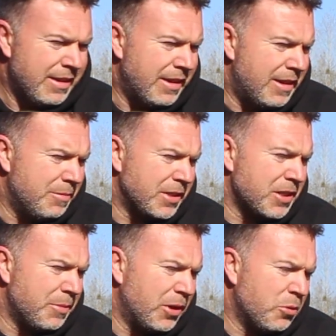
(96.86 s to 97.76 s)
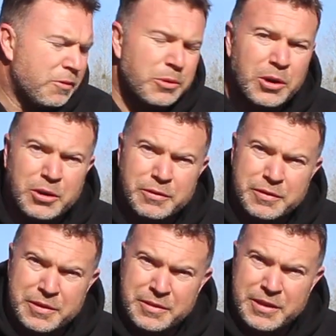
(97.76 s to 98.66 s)
There's going to be an awful lot
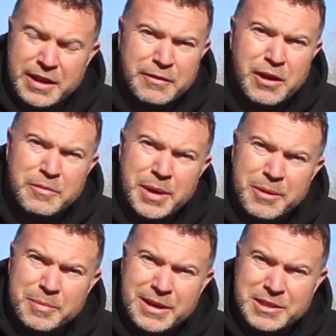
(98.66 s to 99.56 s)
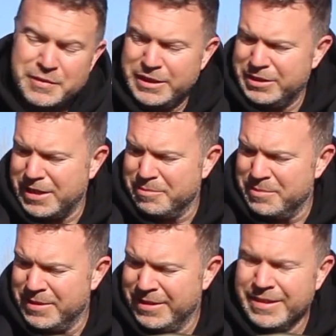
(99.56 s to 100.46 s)
of 35-pound plus fish
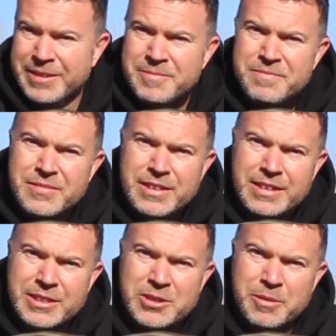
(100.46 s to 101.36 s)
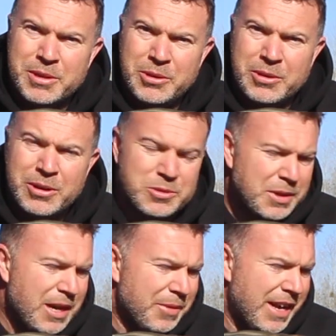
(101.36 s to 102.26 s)
come the time that you guys will be
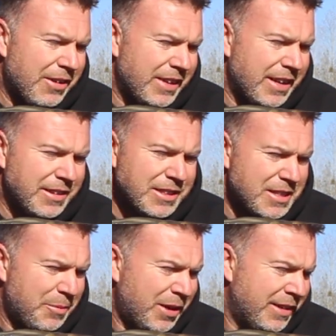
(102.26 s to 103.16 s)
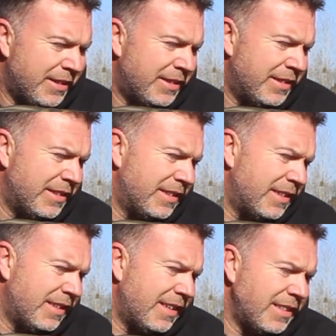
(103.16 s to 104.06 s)
coming out at the end of the summer,
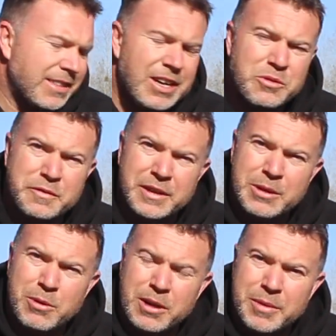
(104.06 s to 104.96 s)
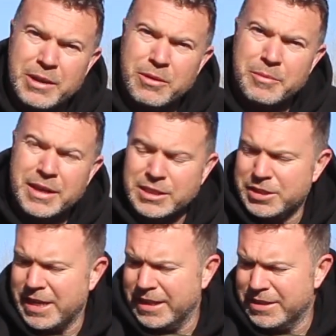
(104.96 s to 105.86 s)
and hopefully while I'm here I'll manage
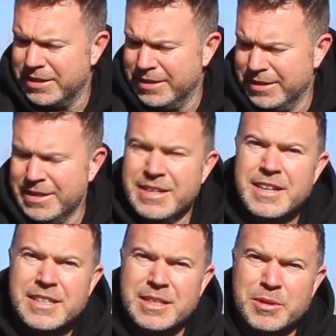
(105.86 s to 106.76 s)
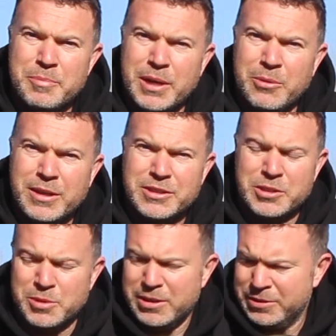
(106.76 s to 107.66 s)
to get into some of the bigger ones
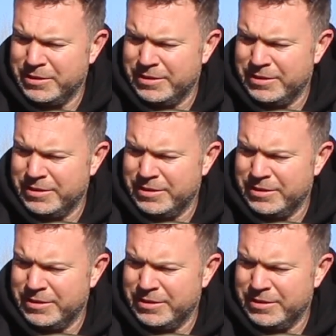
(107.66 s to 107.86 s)
as well.